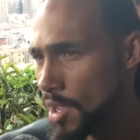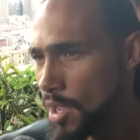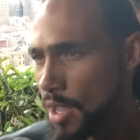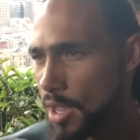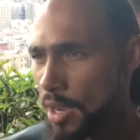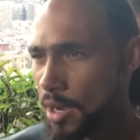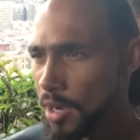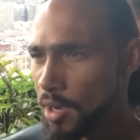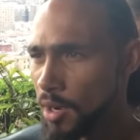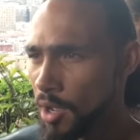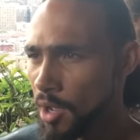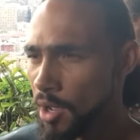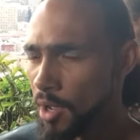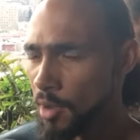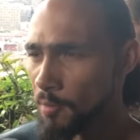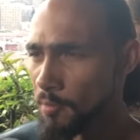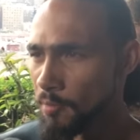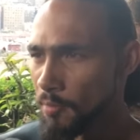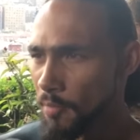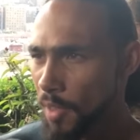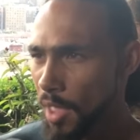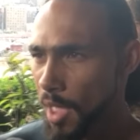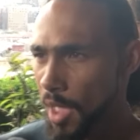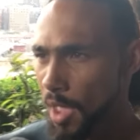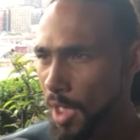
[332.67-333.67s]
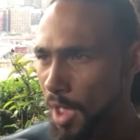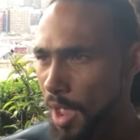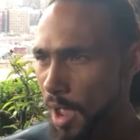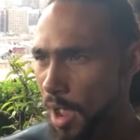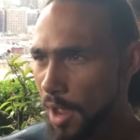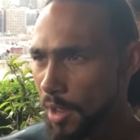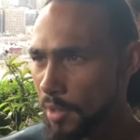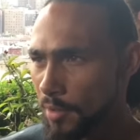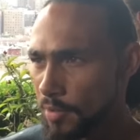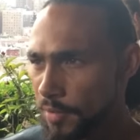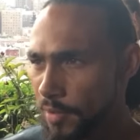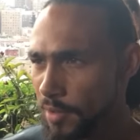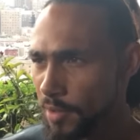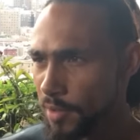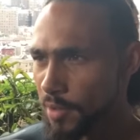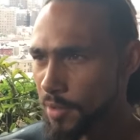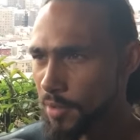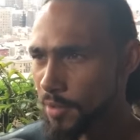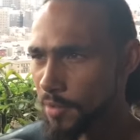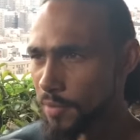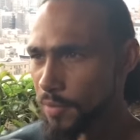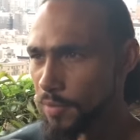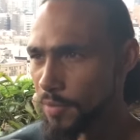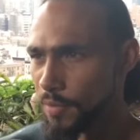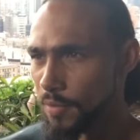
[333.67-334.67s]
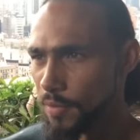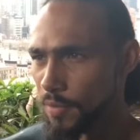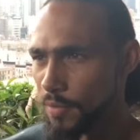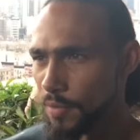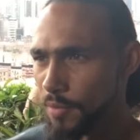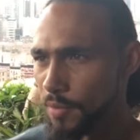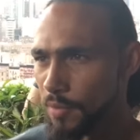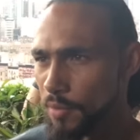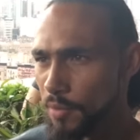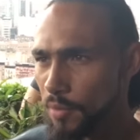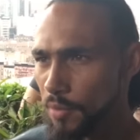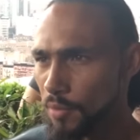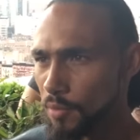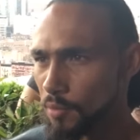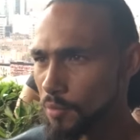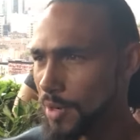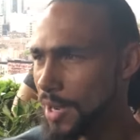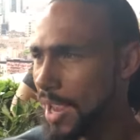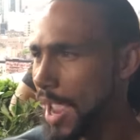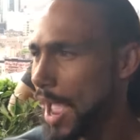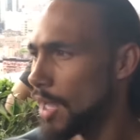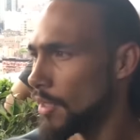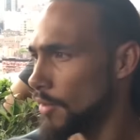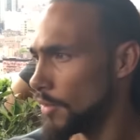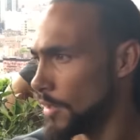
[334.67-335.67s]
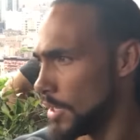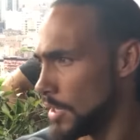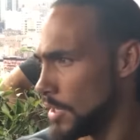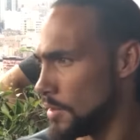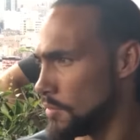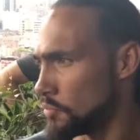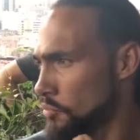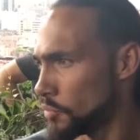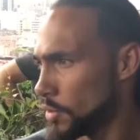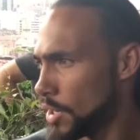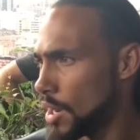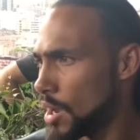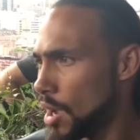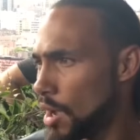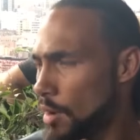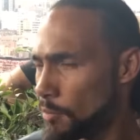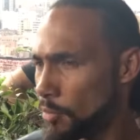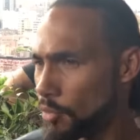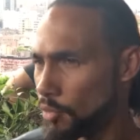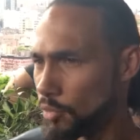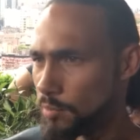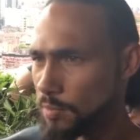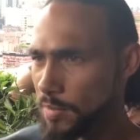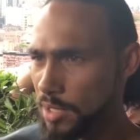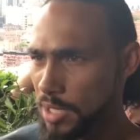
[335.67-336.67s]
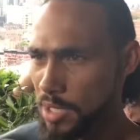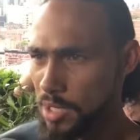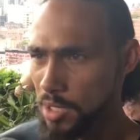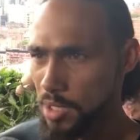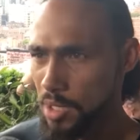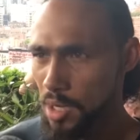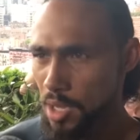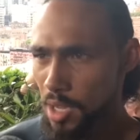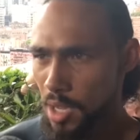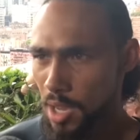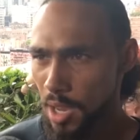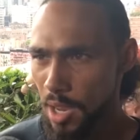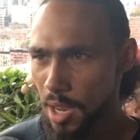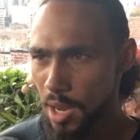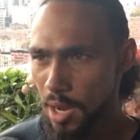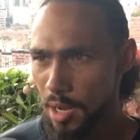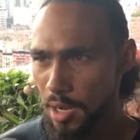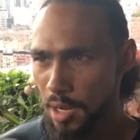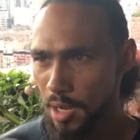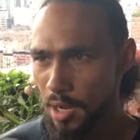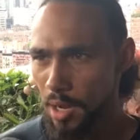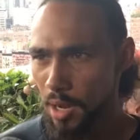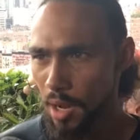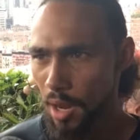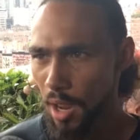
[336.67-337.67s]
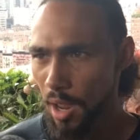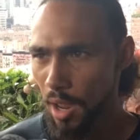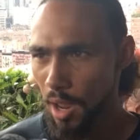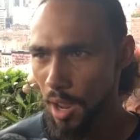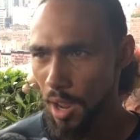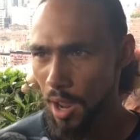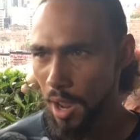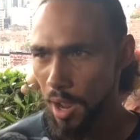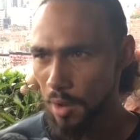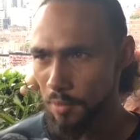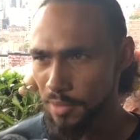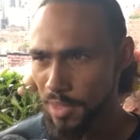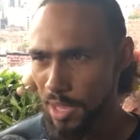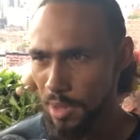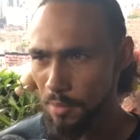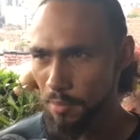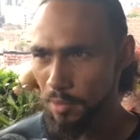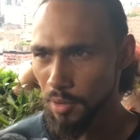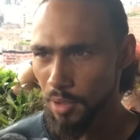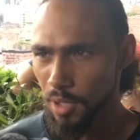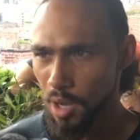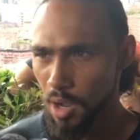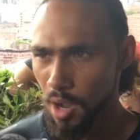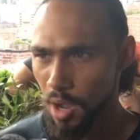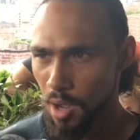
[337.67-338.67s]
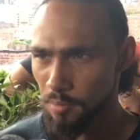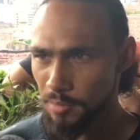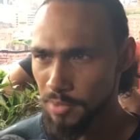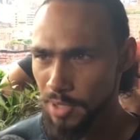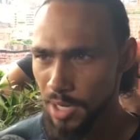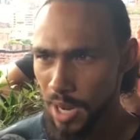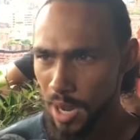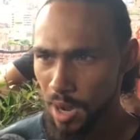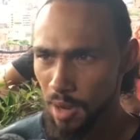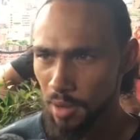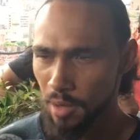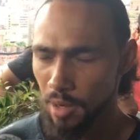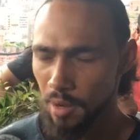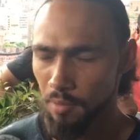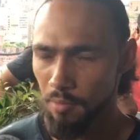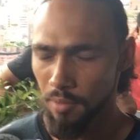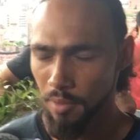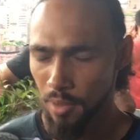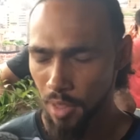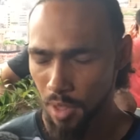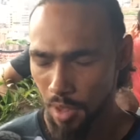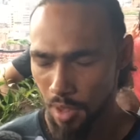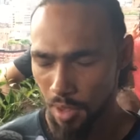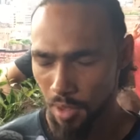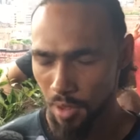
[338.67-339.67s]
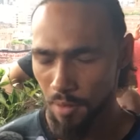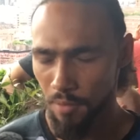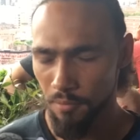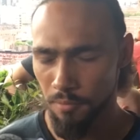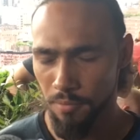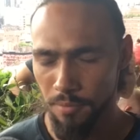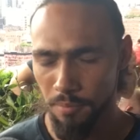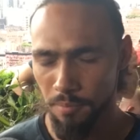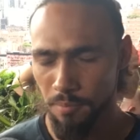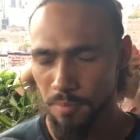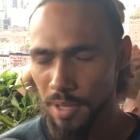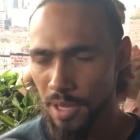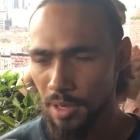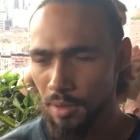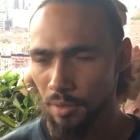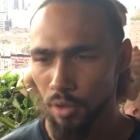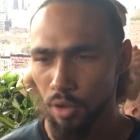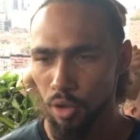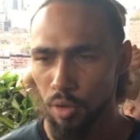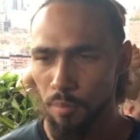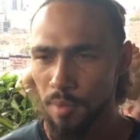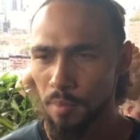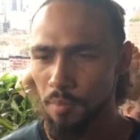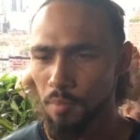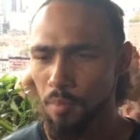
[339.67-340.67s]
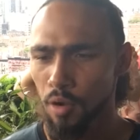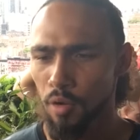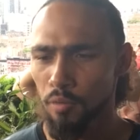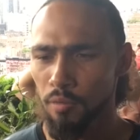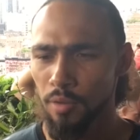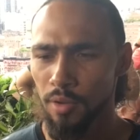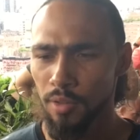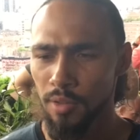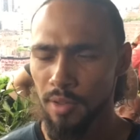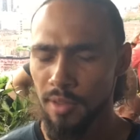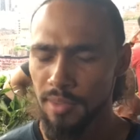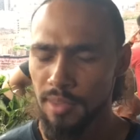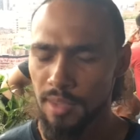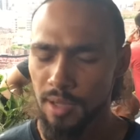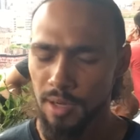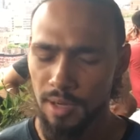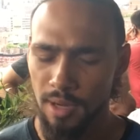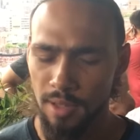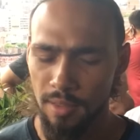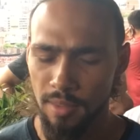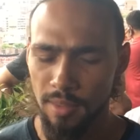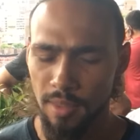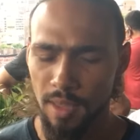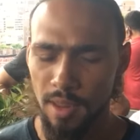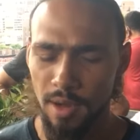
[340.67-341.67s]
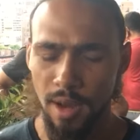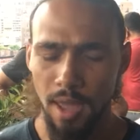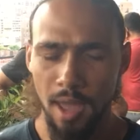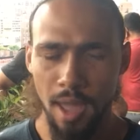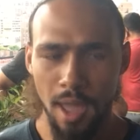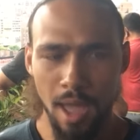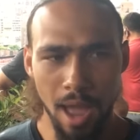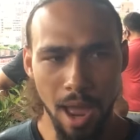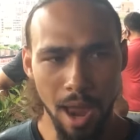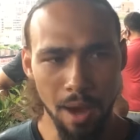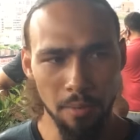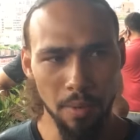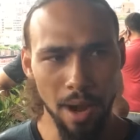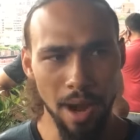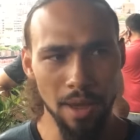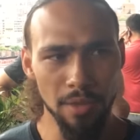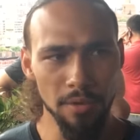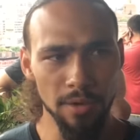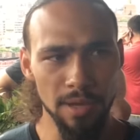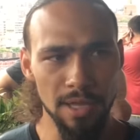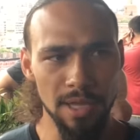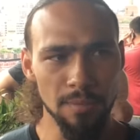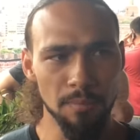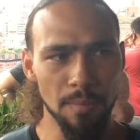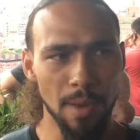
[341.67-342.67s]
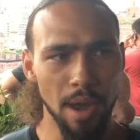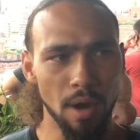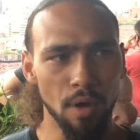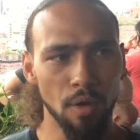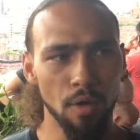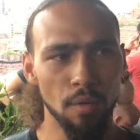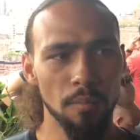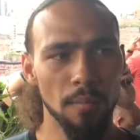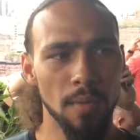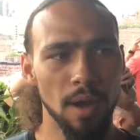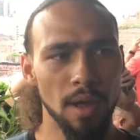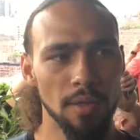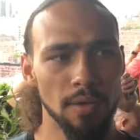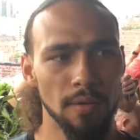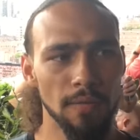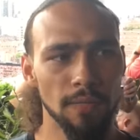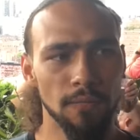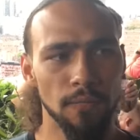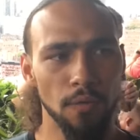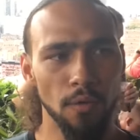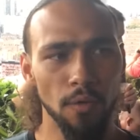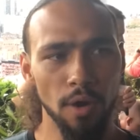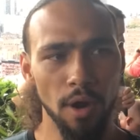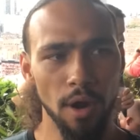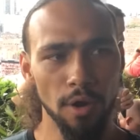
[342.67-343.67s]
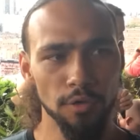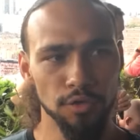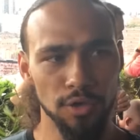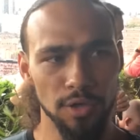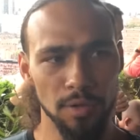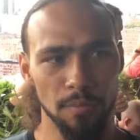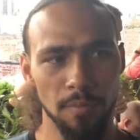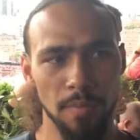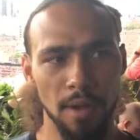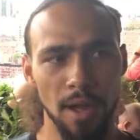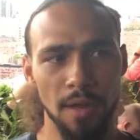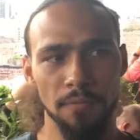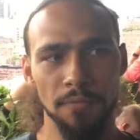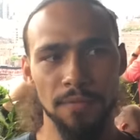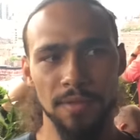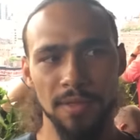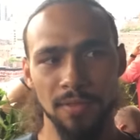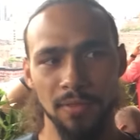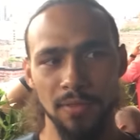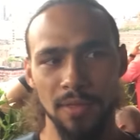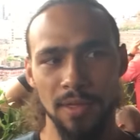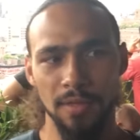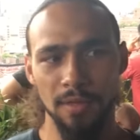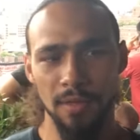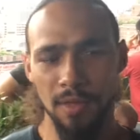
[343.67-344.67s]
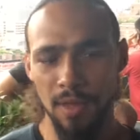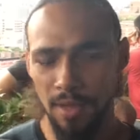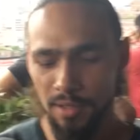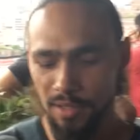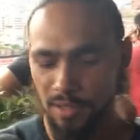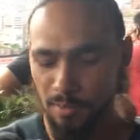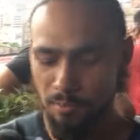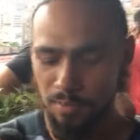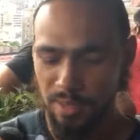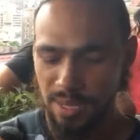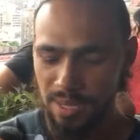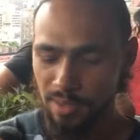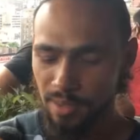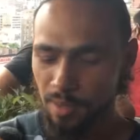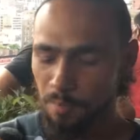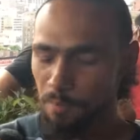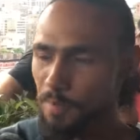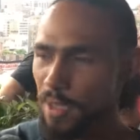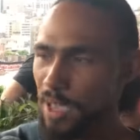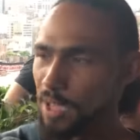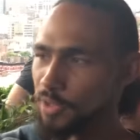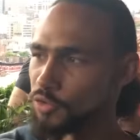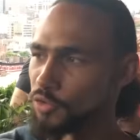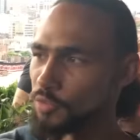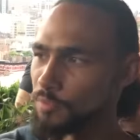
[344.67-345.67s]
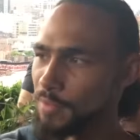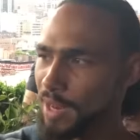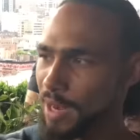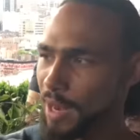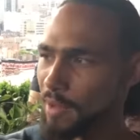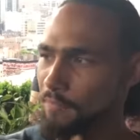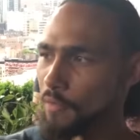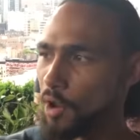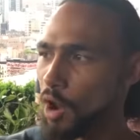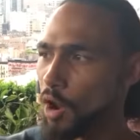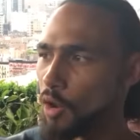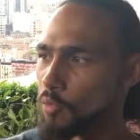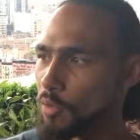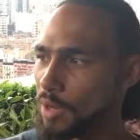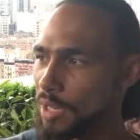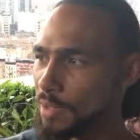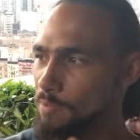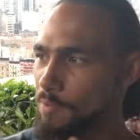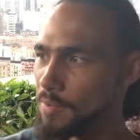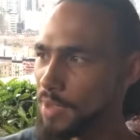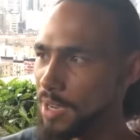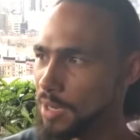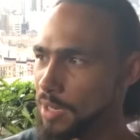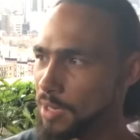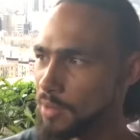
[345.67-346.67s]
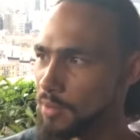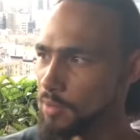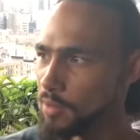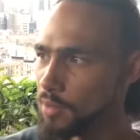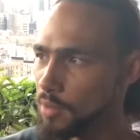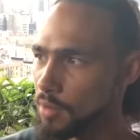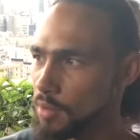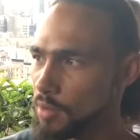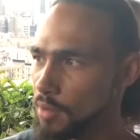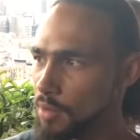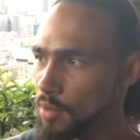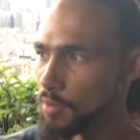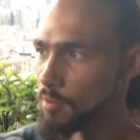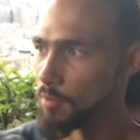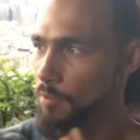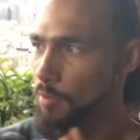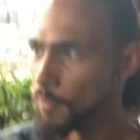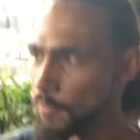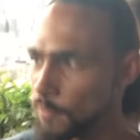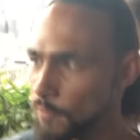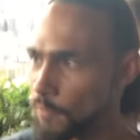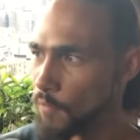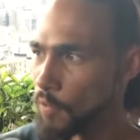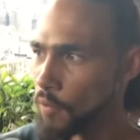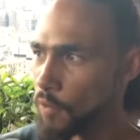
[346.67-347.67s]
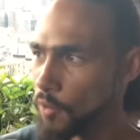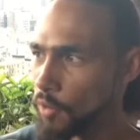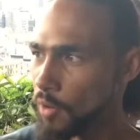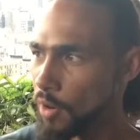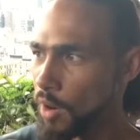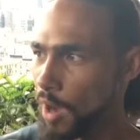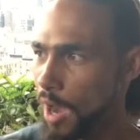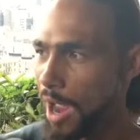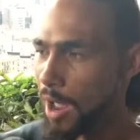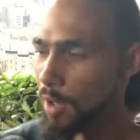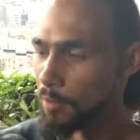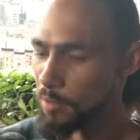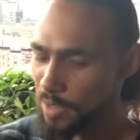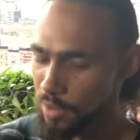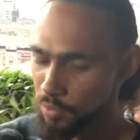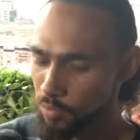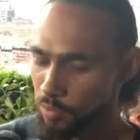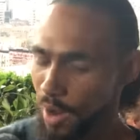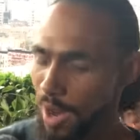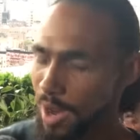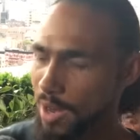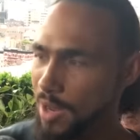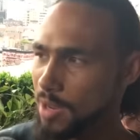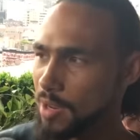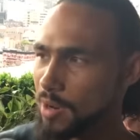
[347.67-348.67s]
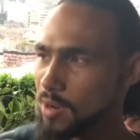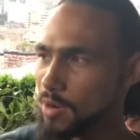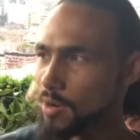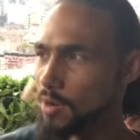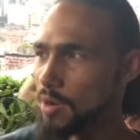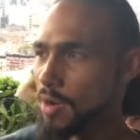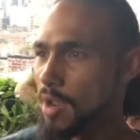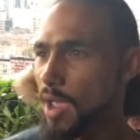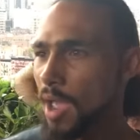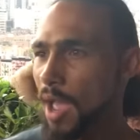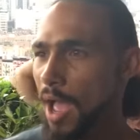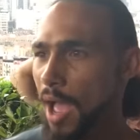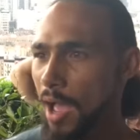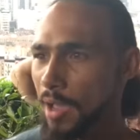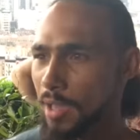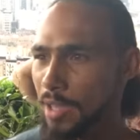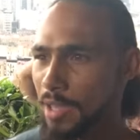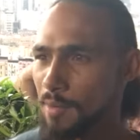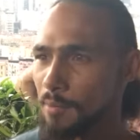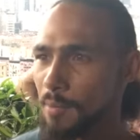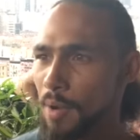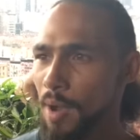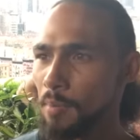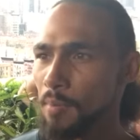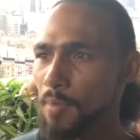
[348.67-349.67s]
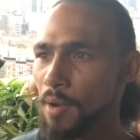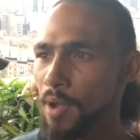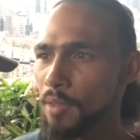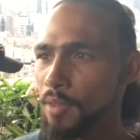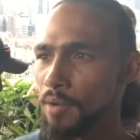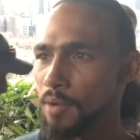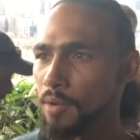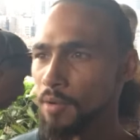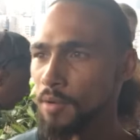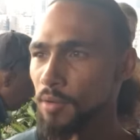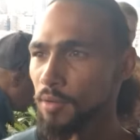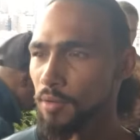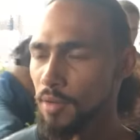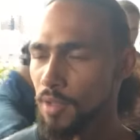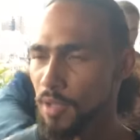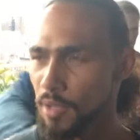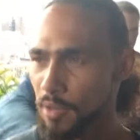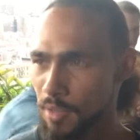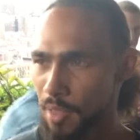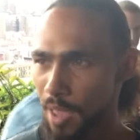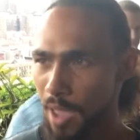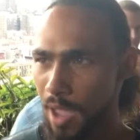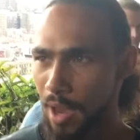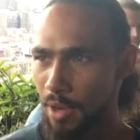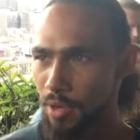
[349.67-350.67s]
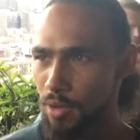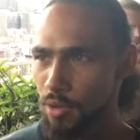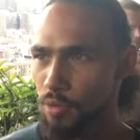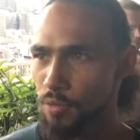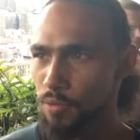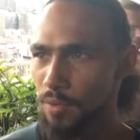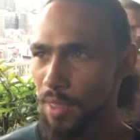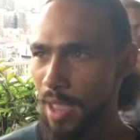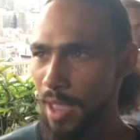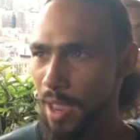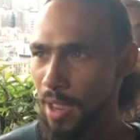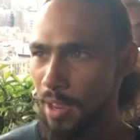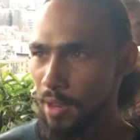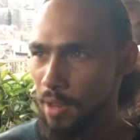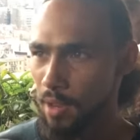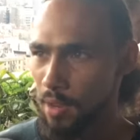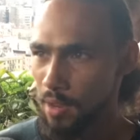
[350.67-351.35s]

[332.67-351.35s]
And um, I, the reality re-humbled me, and I was able to calm down. I was, I was, being a little bit more realistic, and I said, I'd rather give my own mother 400 a month to live, to be in the bedroom that I've already been in before. I'll be right here. I'll give my mother because I knew that